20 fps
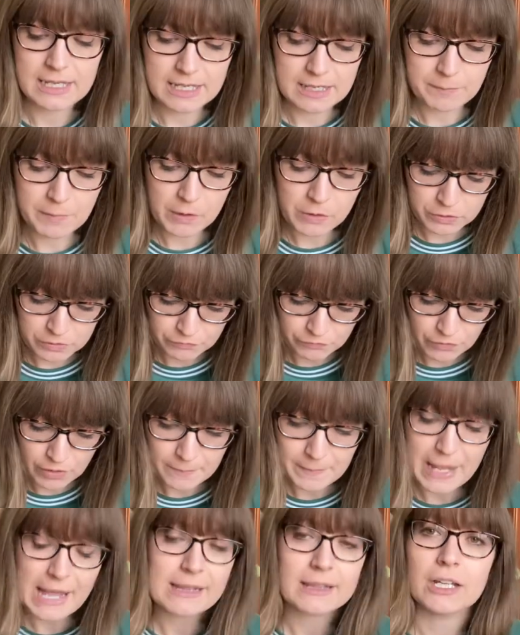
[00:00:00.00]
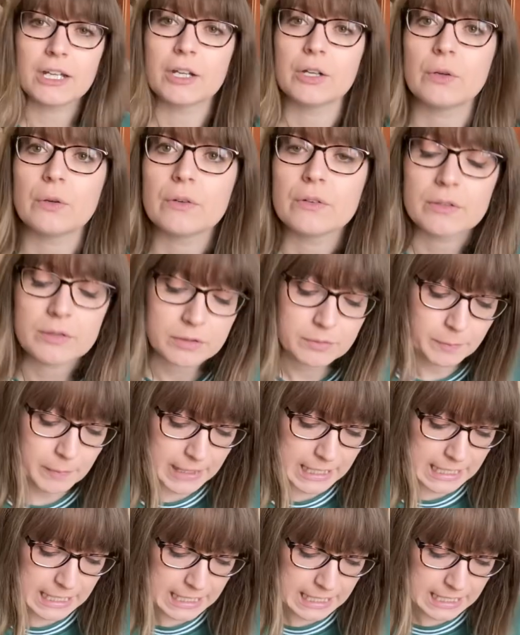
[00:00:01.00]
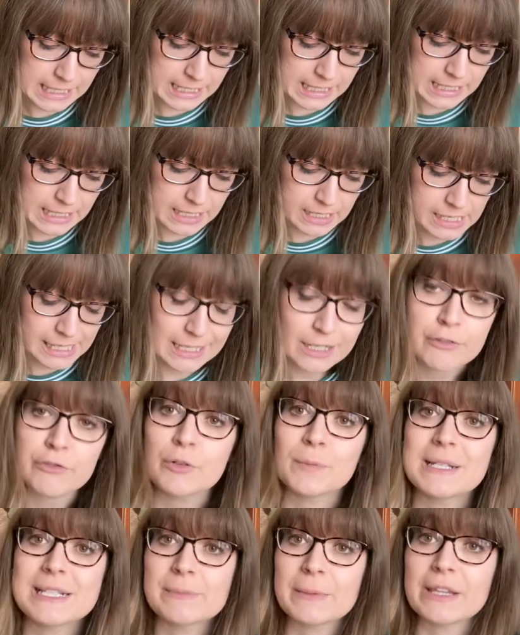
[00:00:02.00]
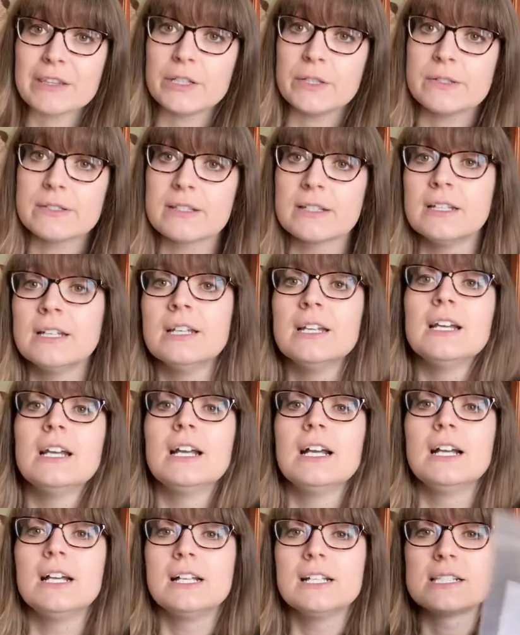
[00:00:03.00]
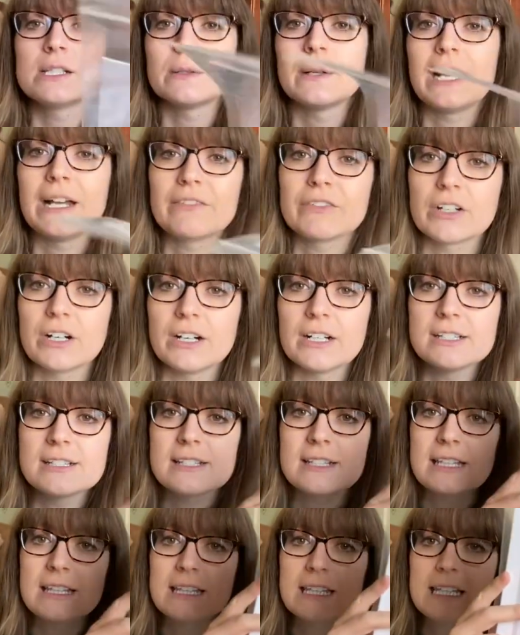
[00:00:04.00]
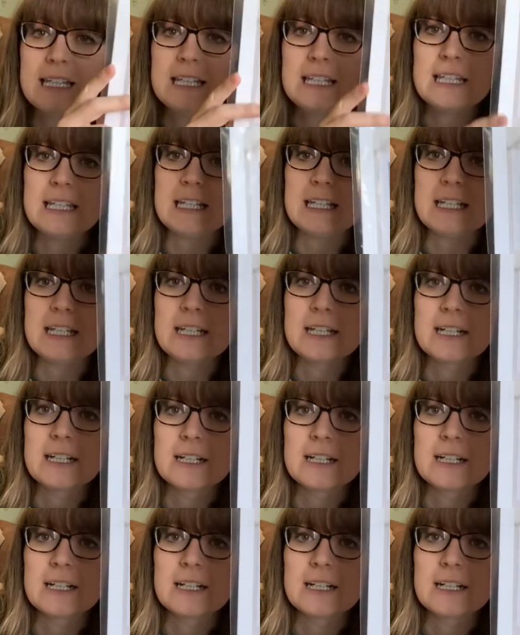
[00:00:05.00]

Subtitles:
both from Hello from Liz Matthews. So I've got the